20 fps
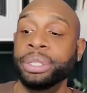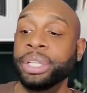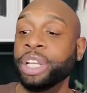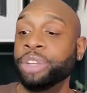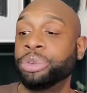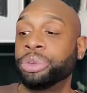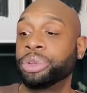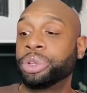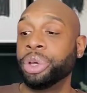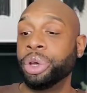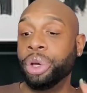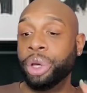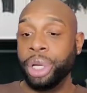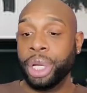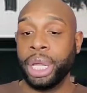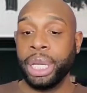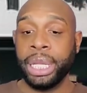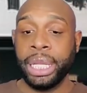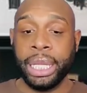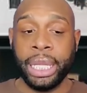This is
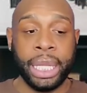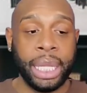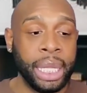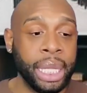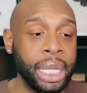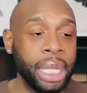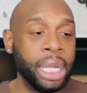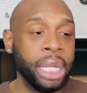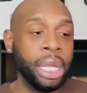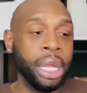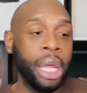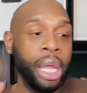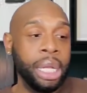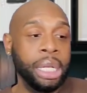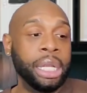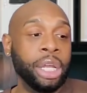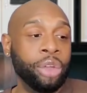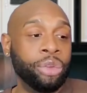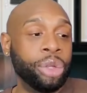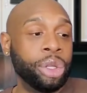good, honey.
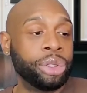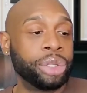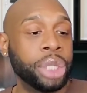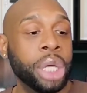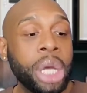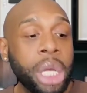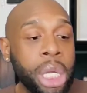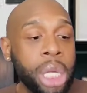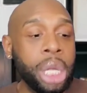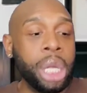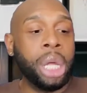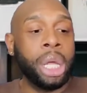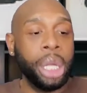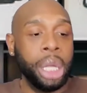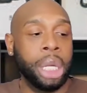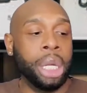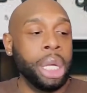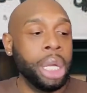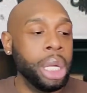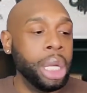Yourself, this is
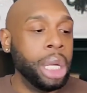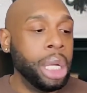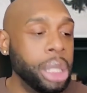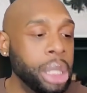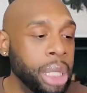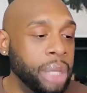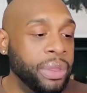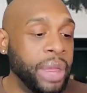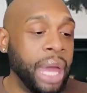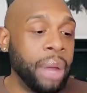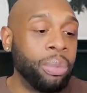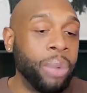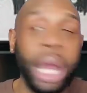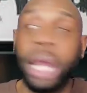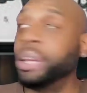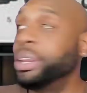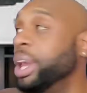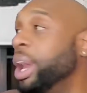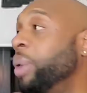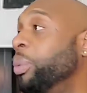good. Yeah. That
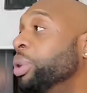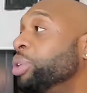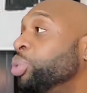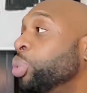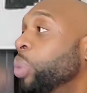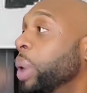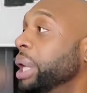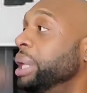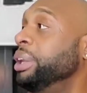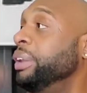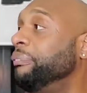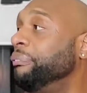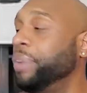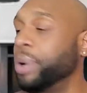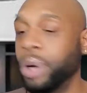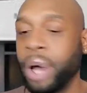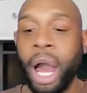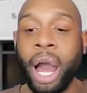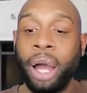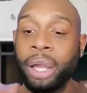right there was
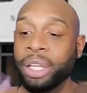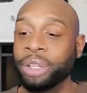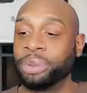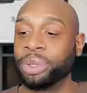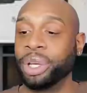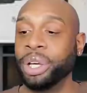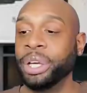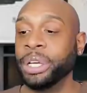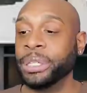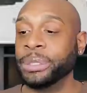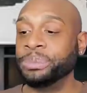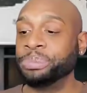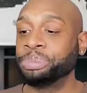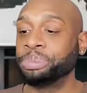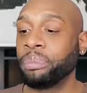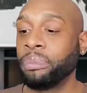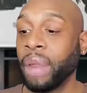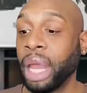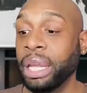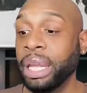wonderful. All this good.
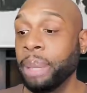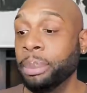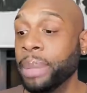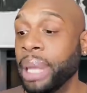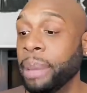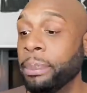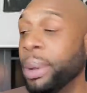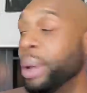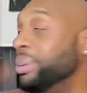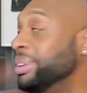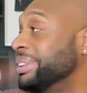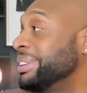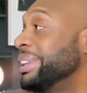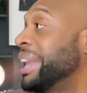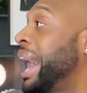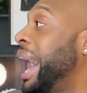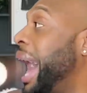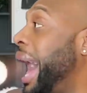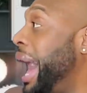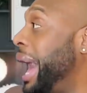Mm Them neck bones
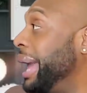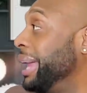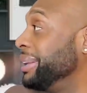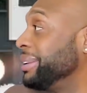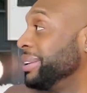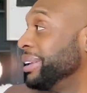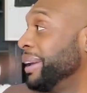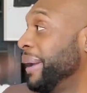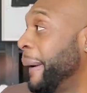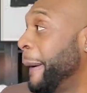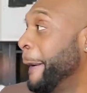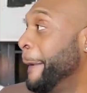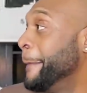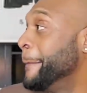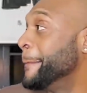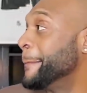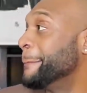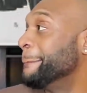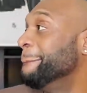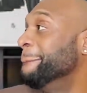is hot.
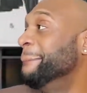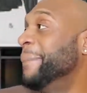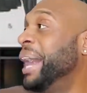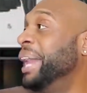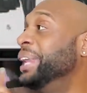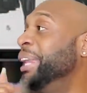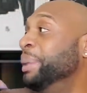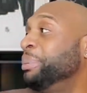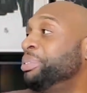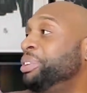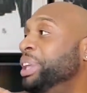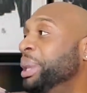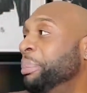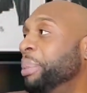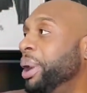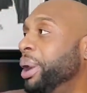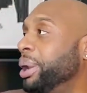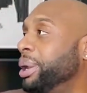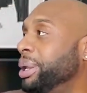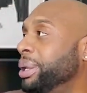I know. My lips
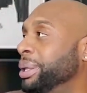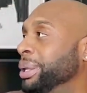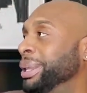still burn.